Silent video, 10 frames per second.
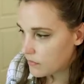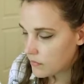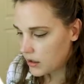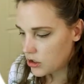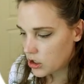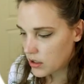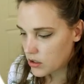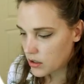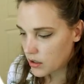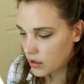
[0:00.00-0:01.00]
and change
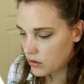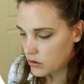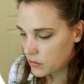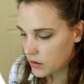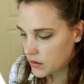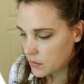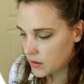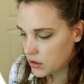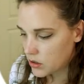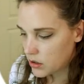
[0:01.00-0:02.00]
the color to where it's a
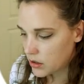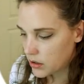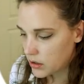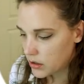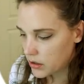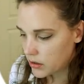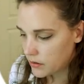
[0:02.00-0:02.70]
bit darker.